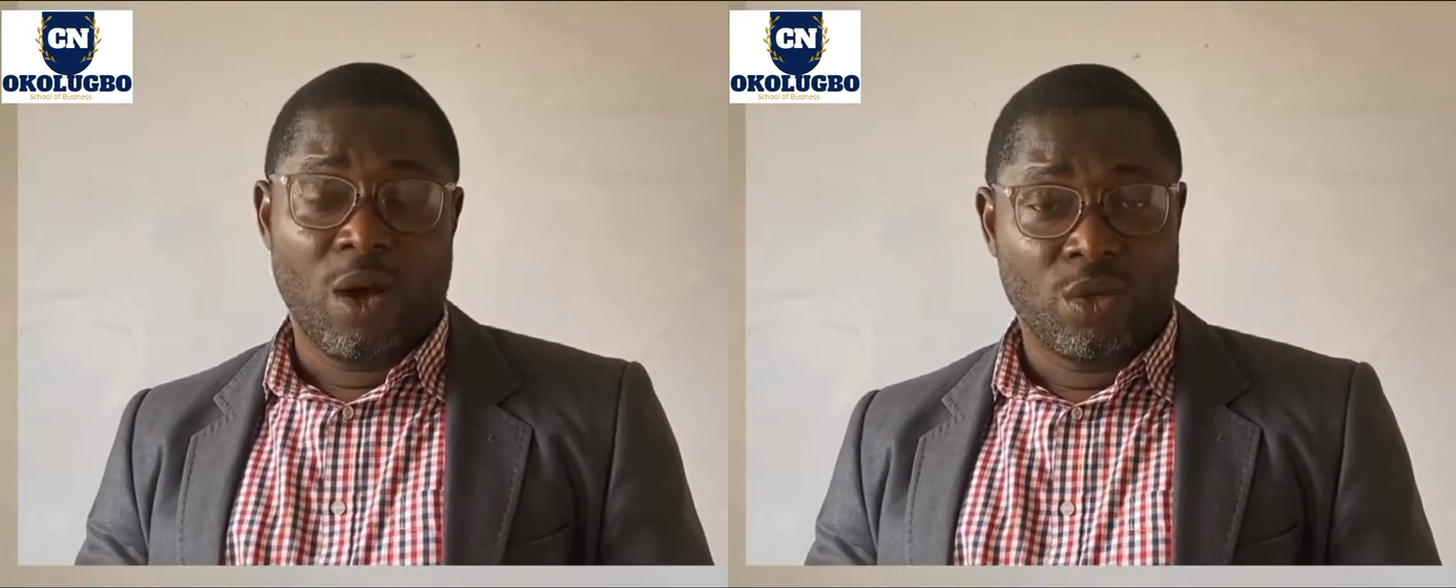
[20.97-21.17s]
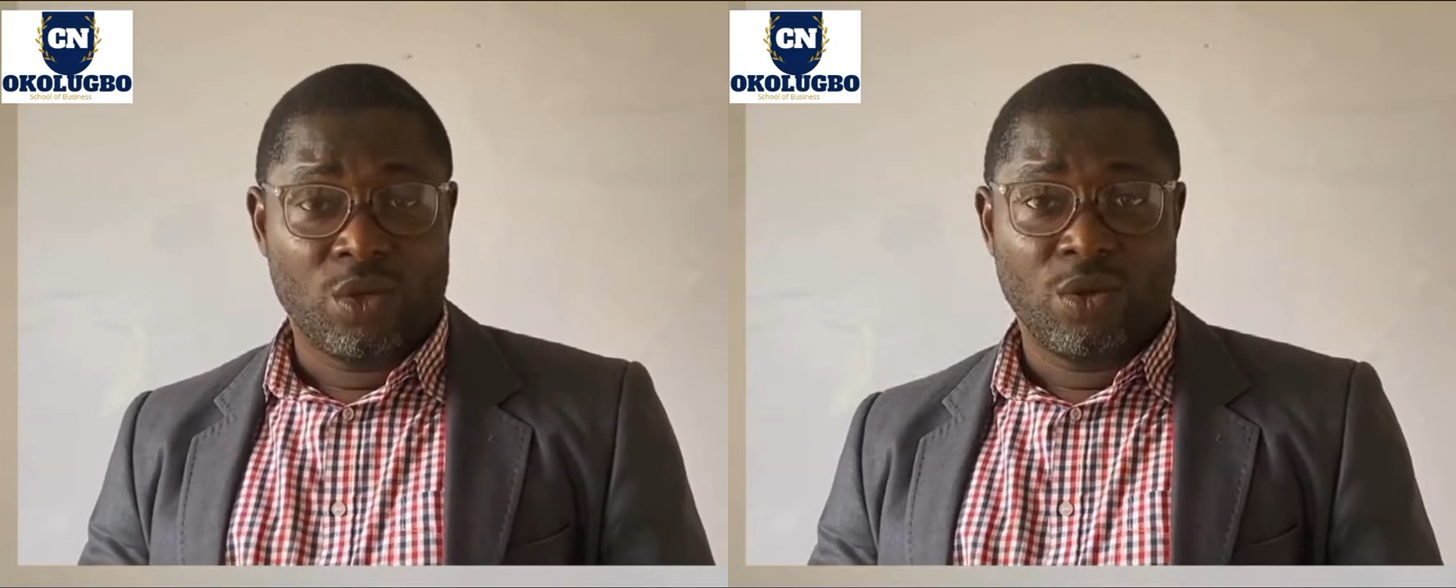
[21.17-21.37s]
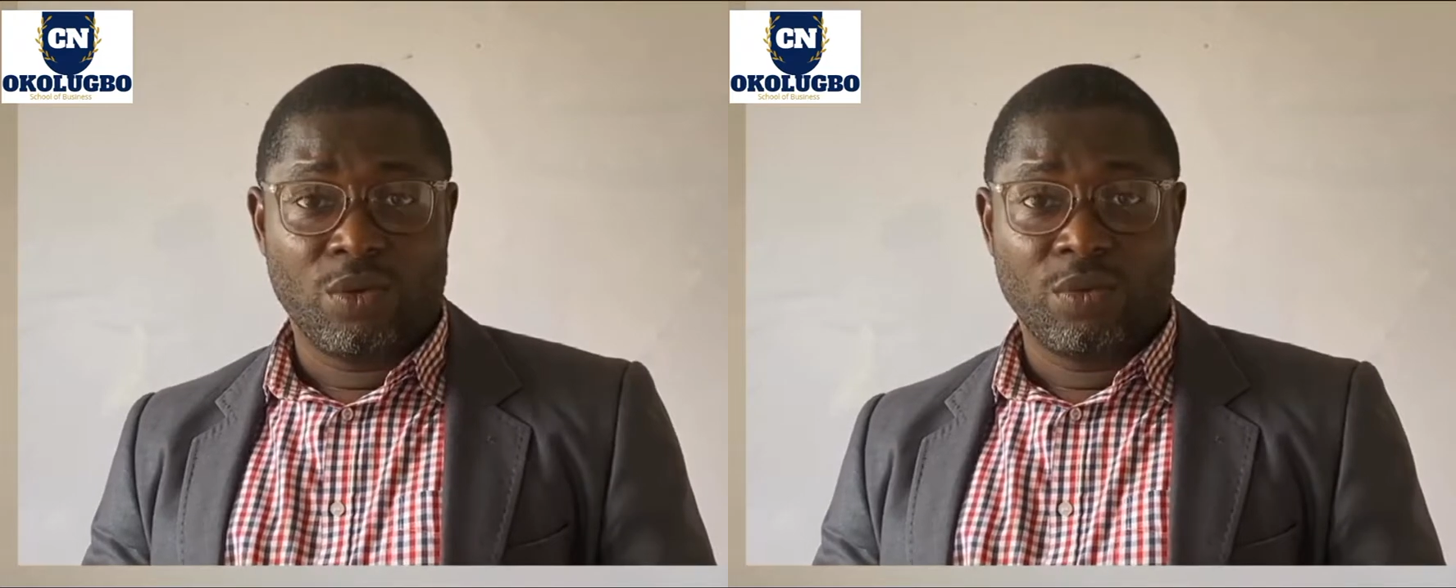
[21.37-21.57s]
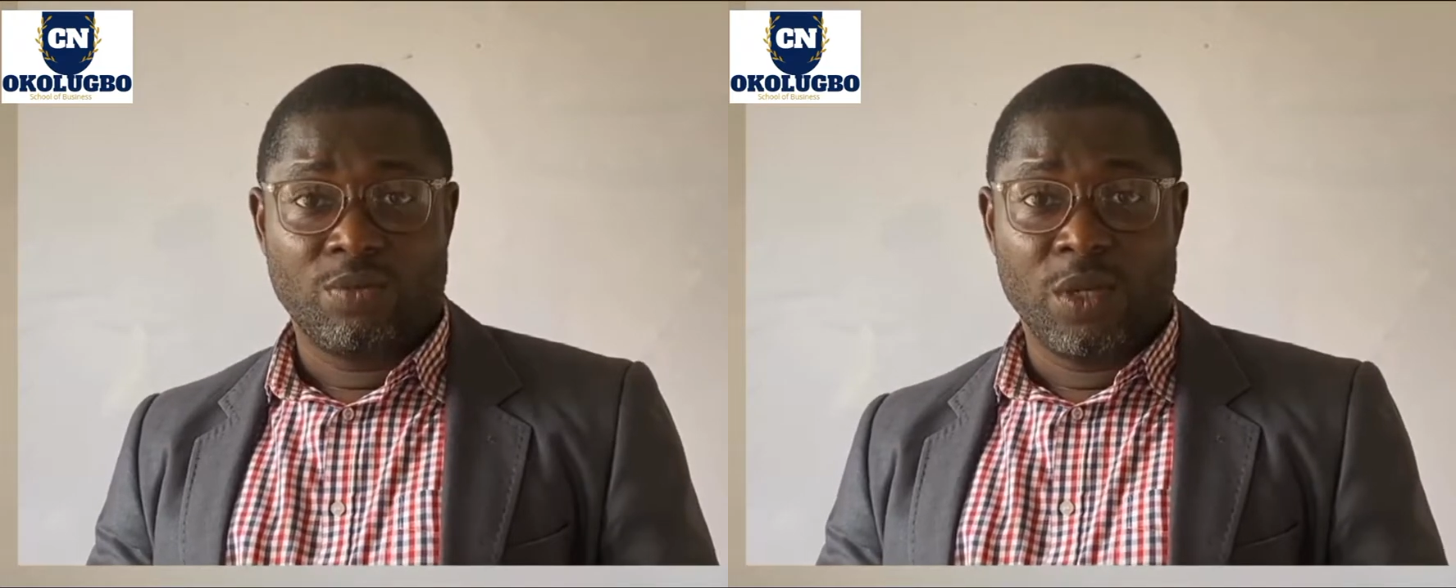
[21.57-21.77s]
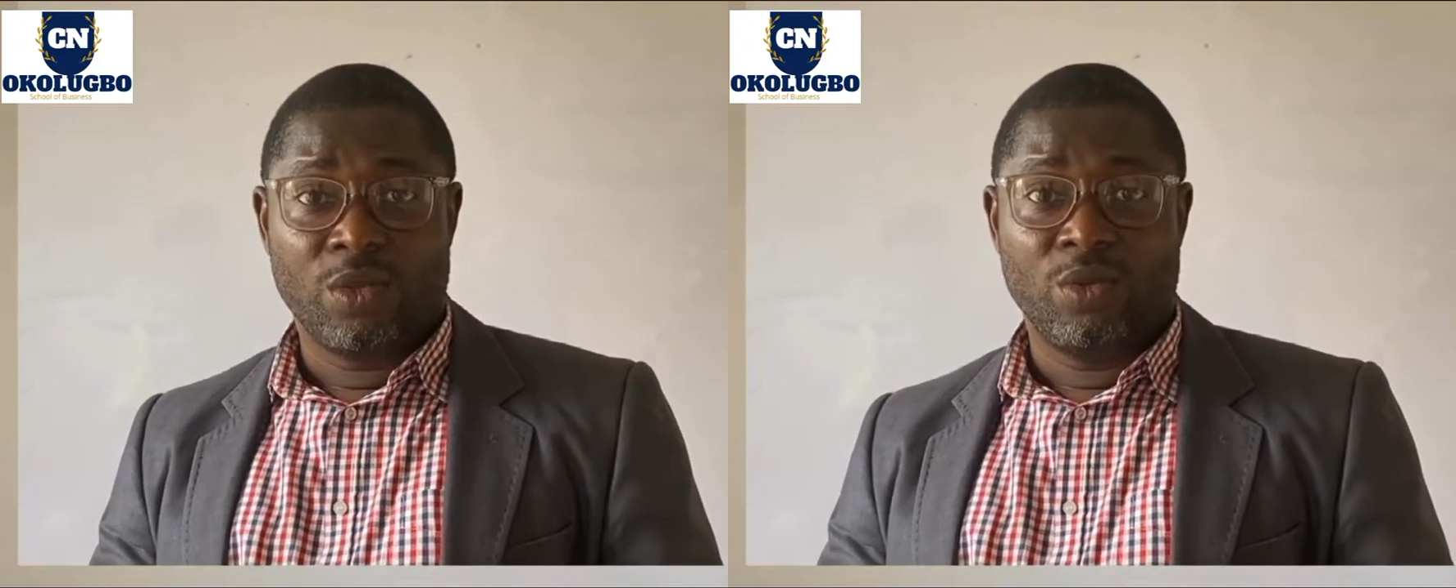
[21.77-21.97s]
Also,
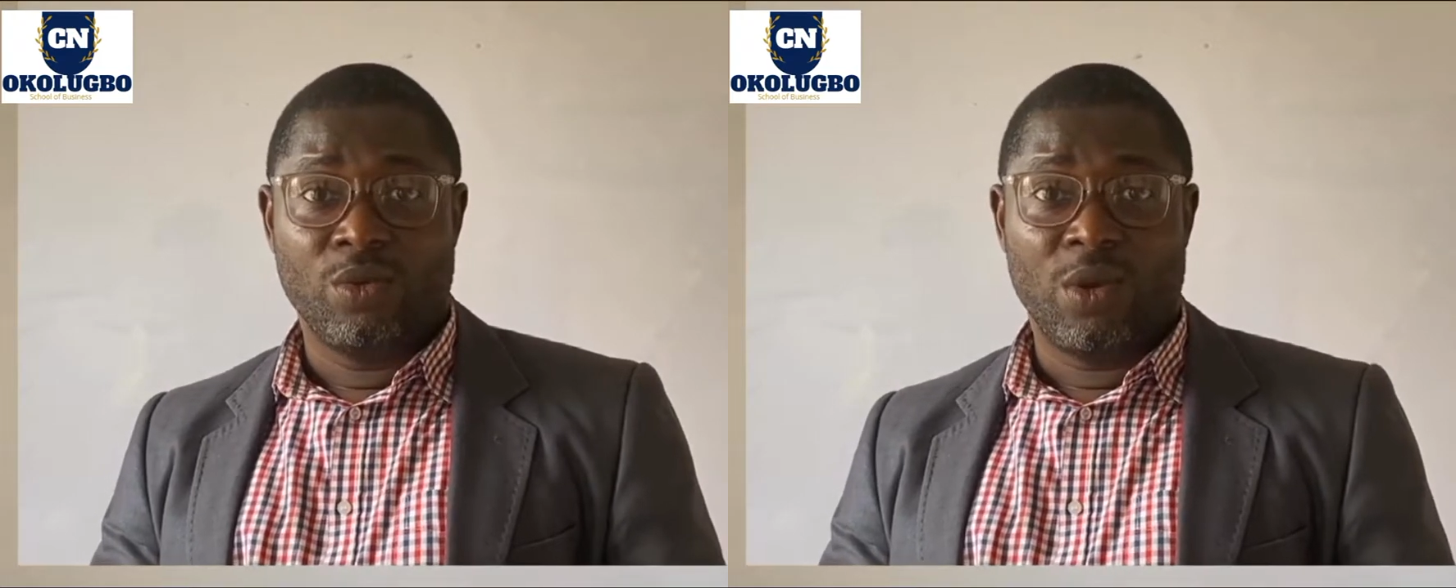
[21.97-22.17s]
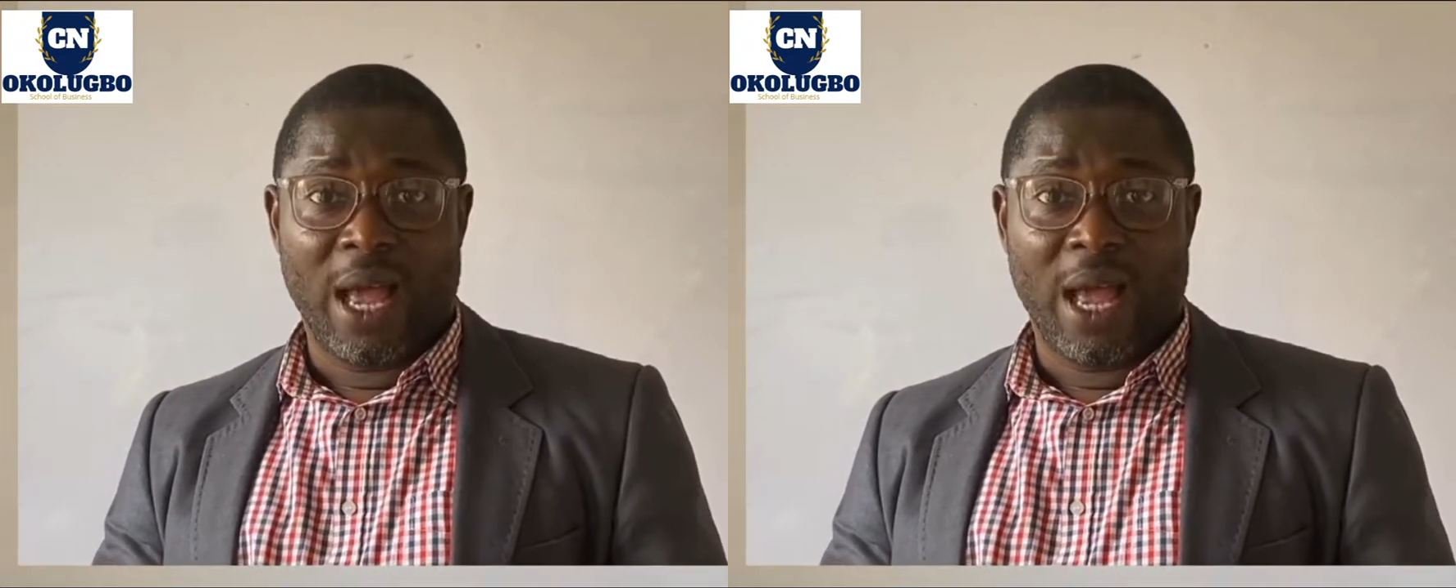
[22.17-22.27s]
please do